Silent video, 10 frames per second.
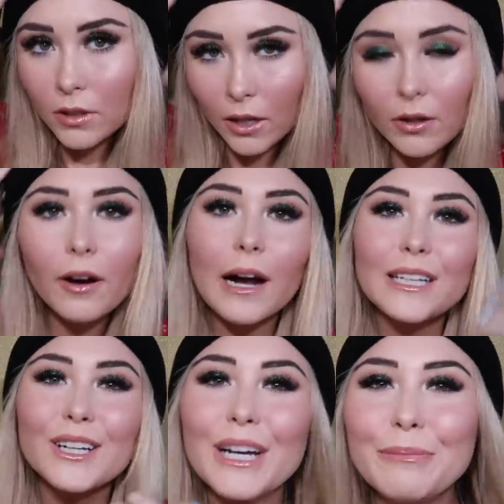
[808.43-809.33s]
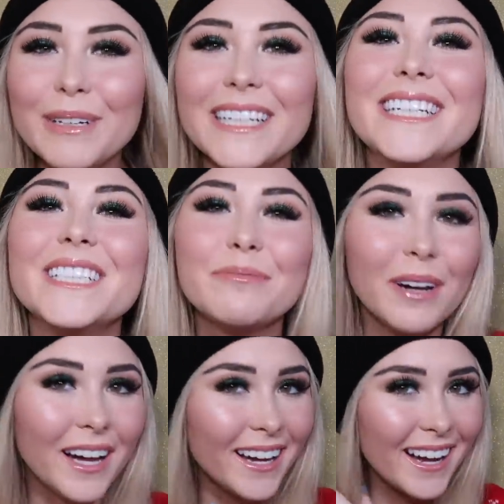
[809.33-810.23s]
I don't know how I look in beanies,
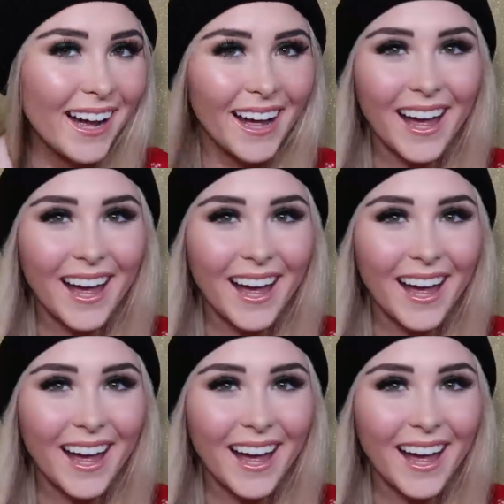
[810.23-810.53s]
but